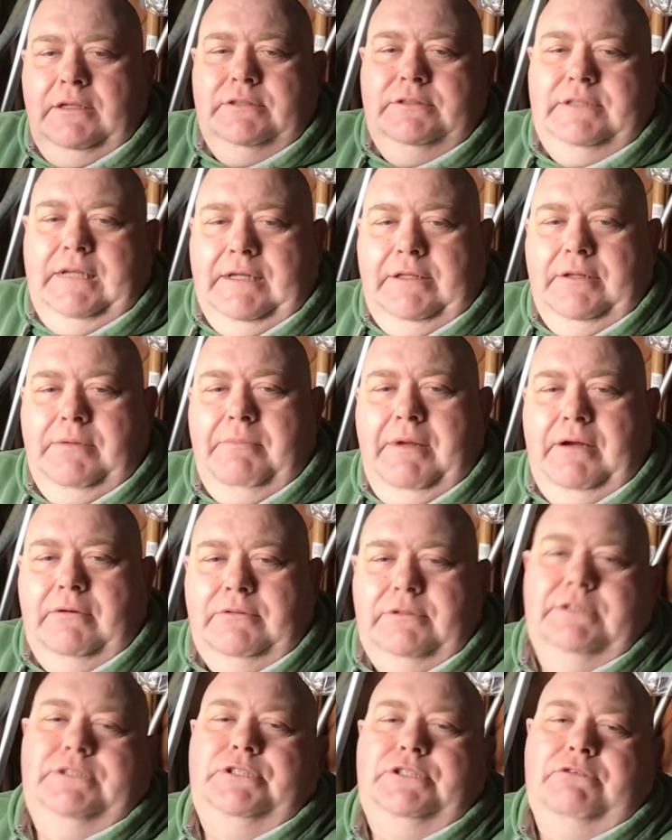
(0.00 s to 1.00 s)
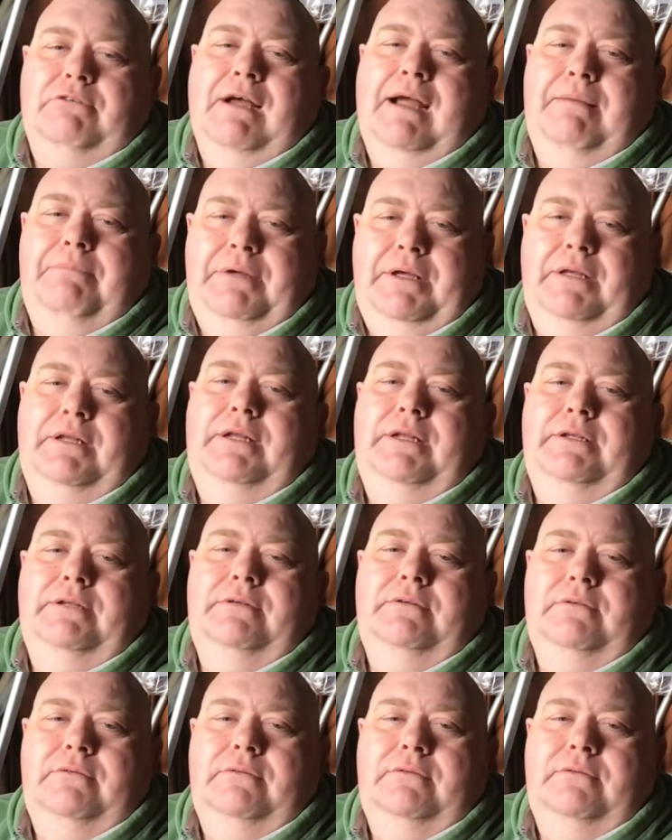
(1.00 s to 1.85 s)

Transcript: send the metal to the scrappy, and then